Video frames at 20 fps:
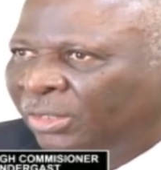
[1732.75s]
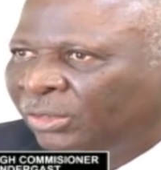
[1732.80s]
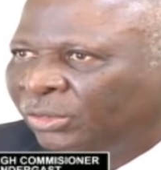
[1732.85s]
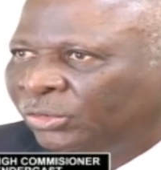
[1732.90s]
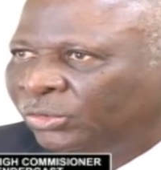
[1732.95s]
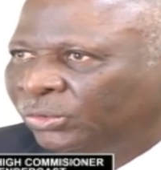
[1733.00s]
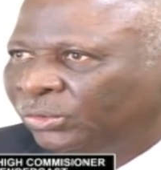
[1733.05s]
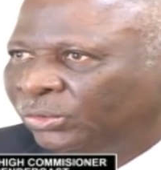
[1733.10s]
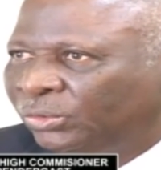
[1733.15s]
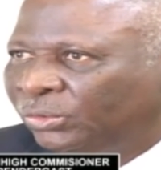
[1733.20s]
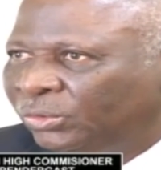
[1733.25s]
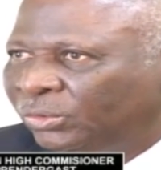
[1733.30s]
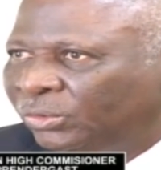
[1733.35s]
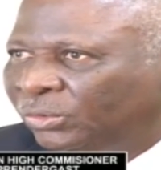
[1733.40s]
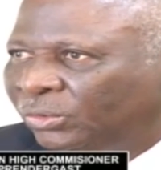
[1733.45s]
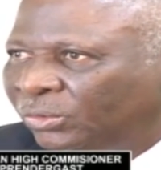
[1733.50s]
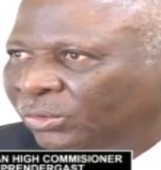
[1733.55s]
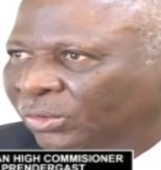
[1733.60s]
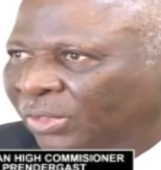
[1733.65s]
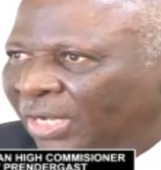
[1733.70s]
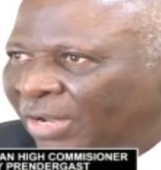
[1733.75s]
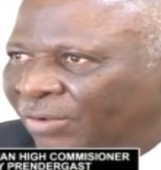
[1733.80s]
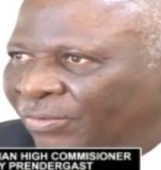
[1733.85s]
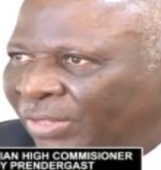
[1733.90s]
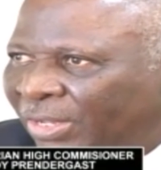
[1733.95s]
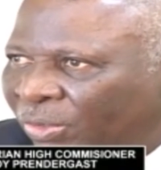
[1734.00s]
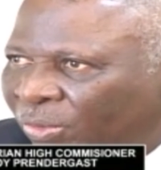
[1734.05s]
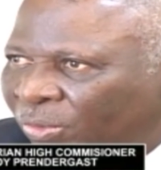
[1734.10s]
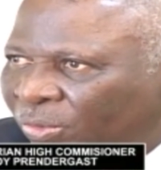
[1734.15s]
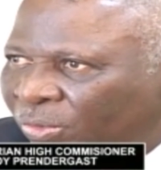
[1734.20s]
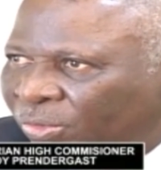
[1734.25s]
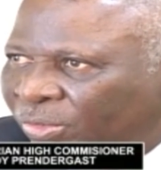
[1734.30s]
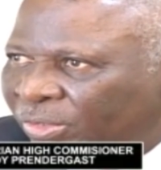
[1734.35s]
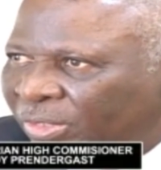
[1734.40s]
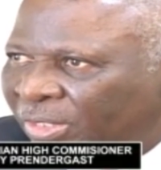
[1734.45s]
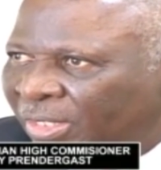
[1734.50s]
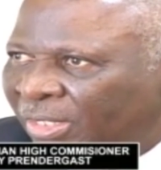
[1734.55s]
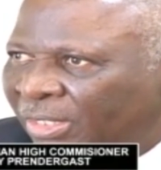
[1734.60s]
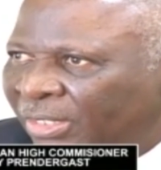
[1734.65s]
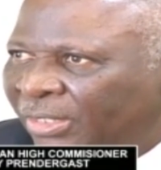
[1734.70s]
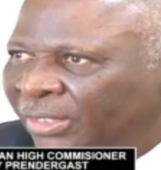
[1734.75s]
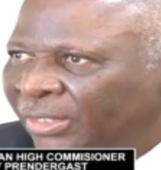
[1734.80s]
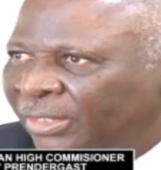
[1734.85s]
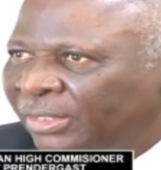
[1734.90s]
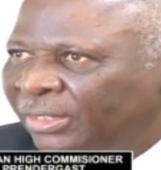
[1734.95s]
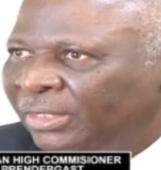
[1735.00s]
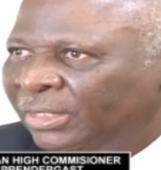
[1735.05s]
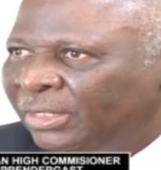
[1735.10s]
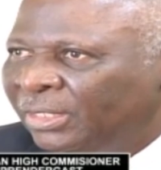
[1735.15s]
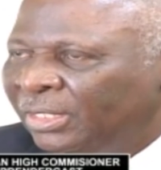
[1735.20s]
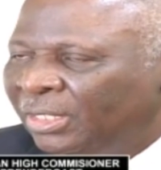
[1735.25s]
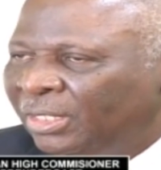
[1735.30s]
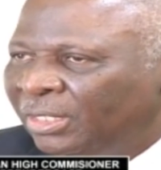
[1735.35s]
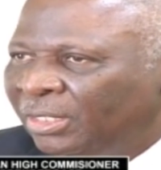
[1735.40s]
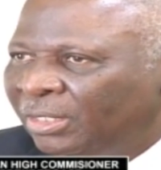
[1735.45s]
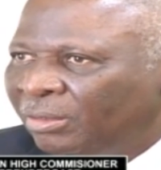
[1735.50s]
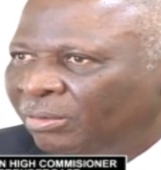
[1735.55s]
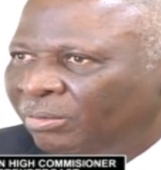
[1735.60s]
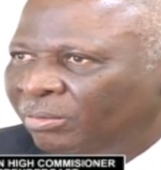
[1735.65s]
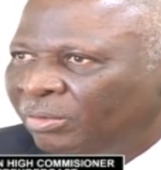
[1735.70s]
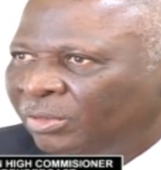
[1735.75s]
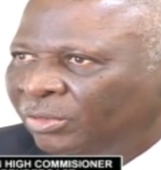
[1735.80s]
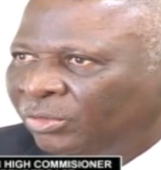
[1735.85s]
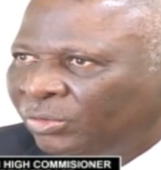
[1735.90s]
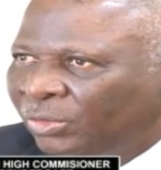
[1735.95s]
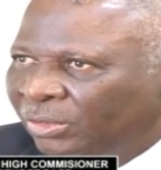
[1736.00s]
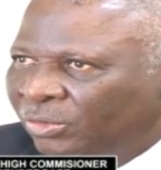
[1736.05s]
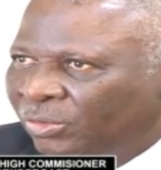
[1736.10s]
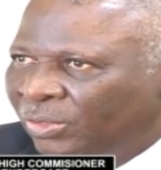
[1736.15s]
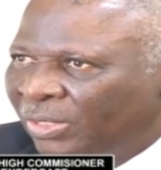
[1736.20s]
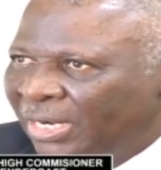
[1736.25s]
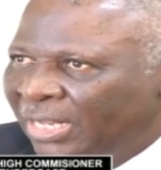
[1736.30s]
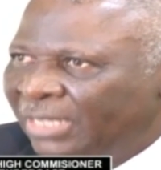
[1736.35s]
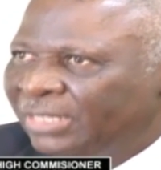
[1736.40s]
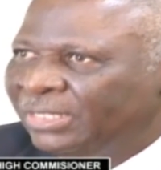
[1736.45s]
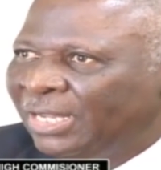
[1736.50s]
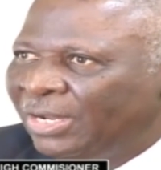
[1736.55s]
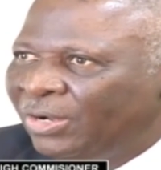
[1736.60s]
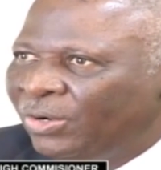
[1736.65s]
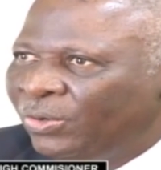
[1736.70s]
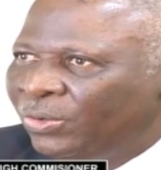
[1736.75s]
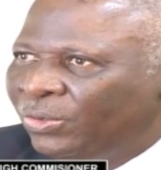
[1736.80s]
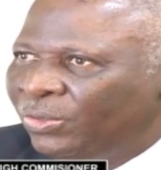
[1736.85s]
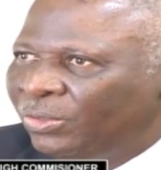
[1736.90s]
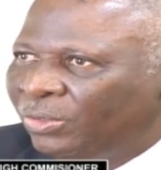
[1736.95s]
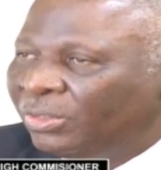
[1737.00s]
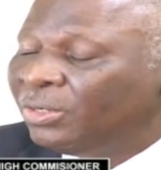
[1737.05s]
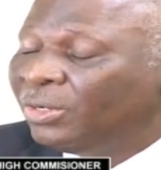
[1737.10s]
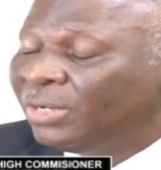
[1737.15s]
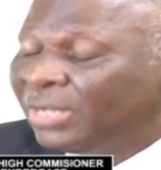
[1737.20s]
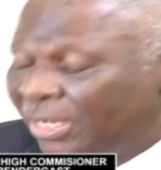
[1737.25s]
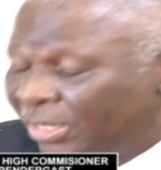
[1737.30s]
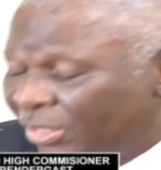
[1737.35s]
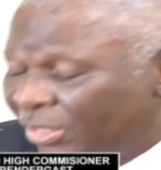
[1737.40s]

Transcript: to have their own, to elect their own local